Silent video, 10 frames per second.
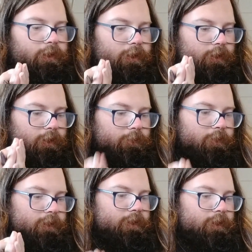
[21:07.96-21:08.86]
And I
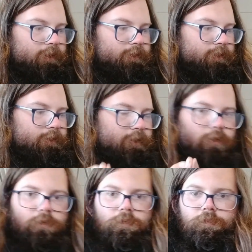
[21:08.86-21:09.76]
really need to
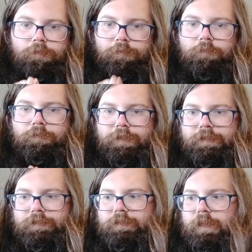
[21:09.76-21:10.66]
go through
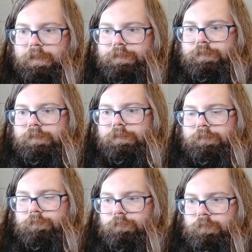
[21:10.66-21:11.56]
this actually
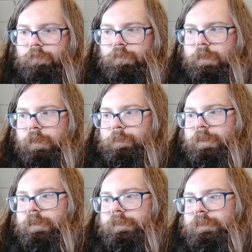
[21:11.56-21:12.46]
real quick,
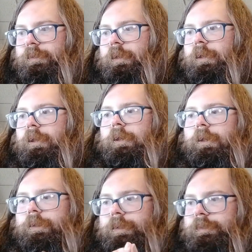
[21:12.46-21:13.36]
because
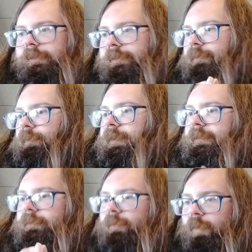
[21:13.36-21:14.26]
this is the
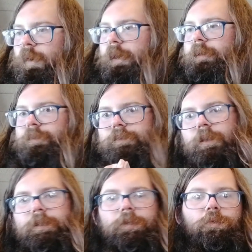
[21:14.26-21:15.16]
reason why the
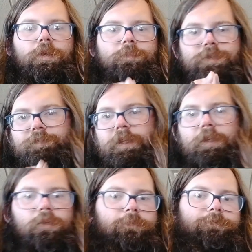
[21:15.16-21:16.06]
diagrams
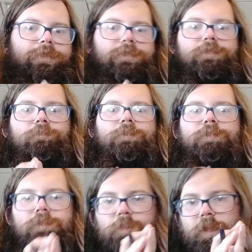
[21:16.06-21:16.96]
fail. This is the
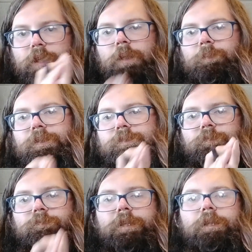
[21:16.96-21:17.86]
reasons why companies are
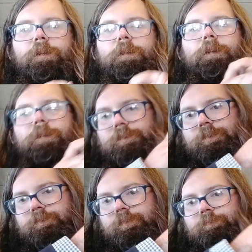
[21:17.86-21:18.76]
failing, and they
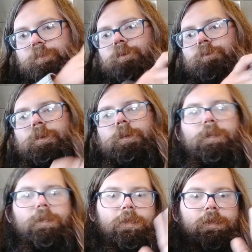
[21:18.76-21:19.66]
just throw
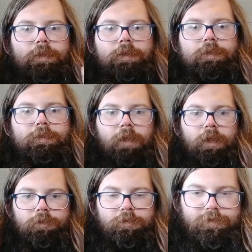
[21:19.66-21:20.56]

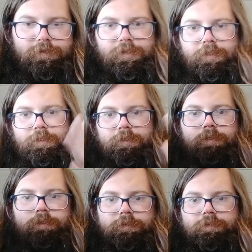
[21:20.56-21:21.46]
dollars
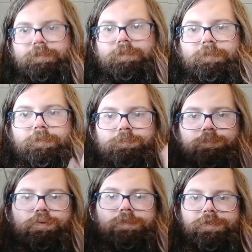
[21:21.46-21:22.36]
to
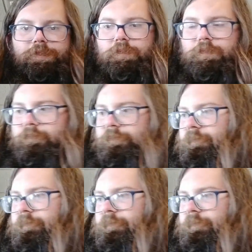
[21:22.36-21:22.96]
preserve